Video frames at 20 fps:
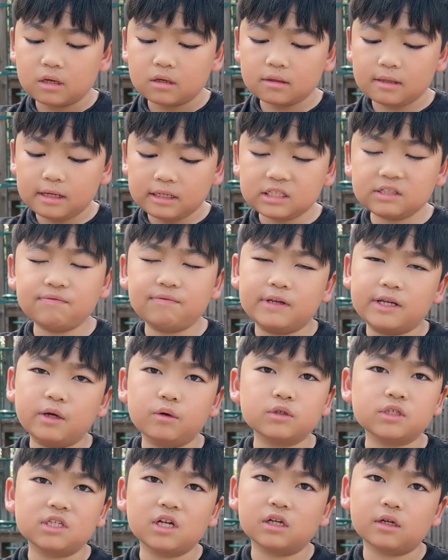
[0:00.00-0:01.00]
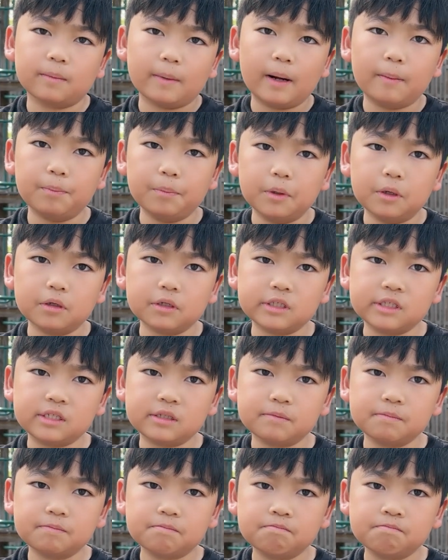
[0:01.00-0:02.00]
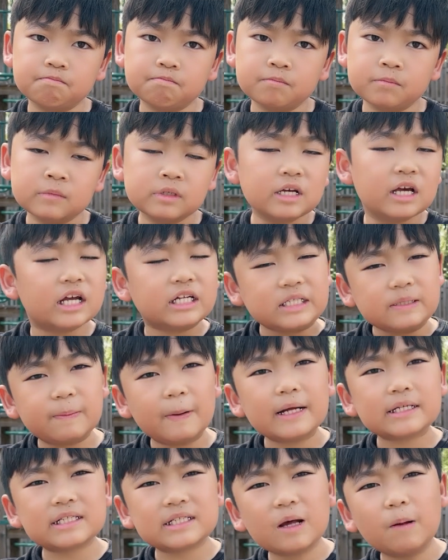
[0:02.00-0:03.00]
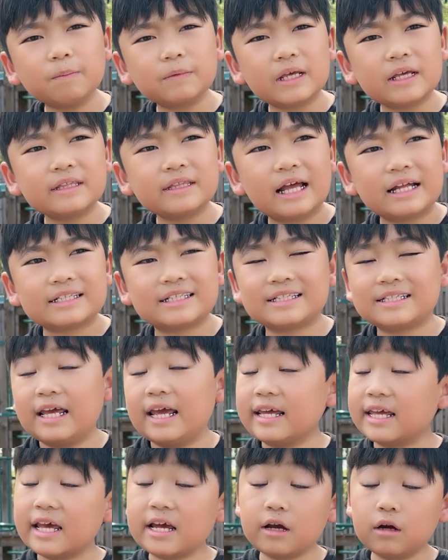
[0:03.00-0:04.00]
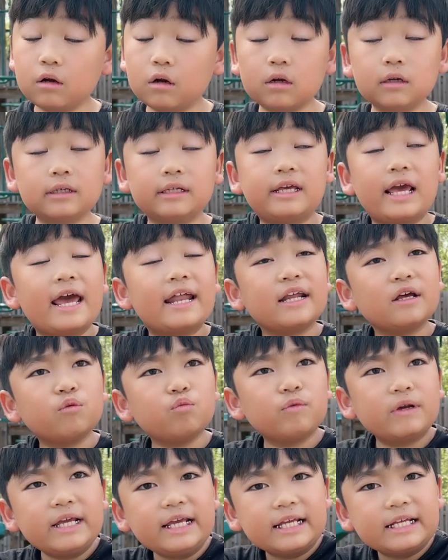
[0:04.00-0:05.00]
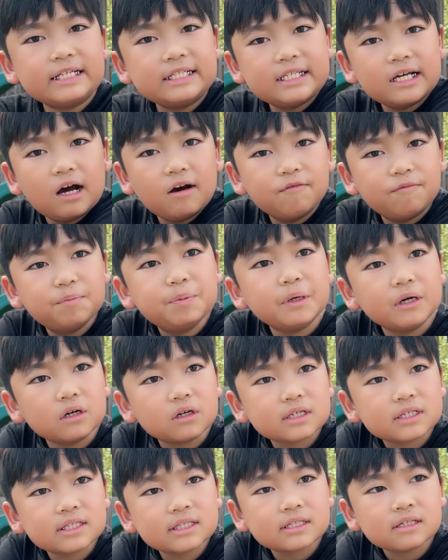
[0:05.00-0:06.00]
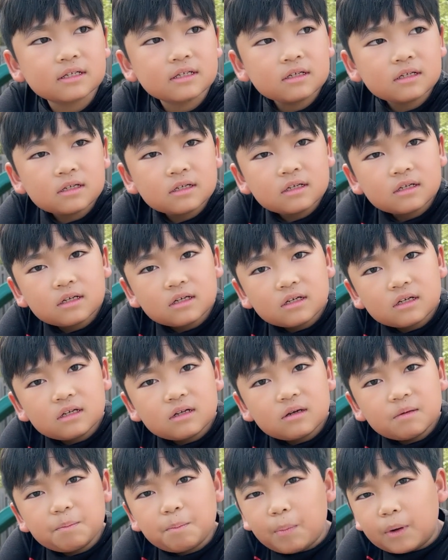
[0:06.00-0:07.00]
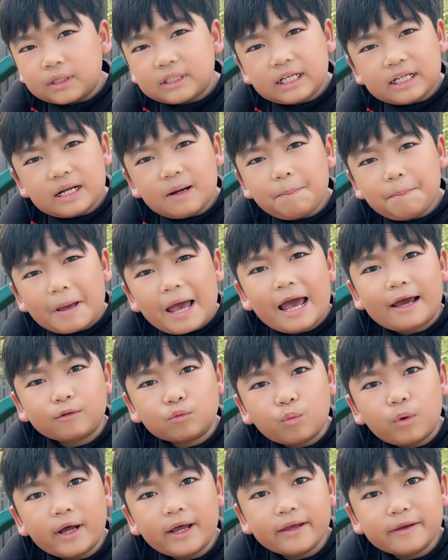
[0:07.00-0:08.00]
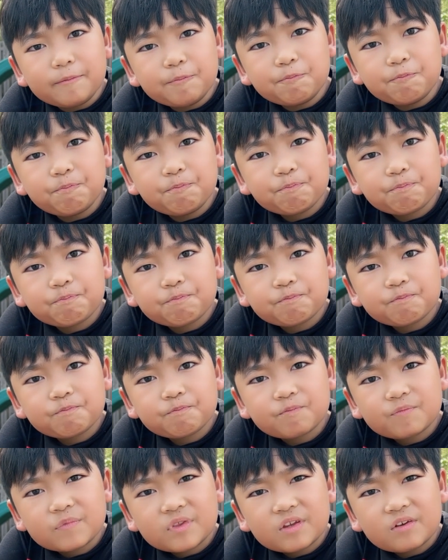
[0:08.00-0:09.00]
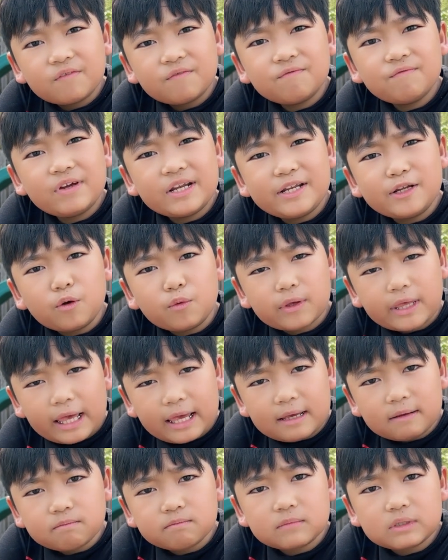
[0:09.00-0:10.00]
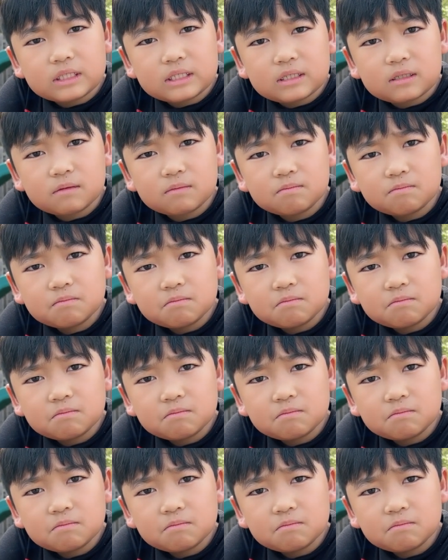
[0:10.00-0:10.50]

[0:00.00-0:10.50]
this video is not about books. It's about something that's getting rid of books, but in a bad way. Video games.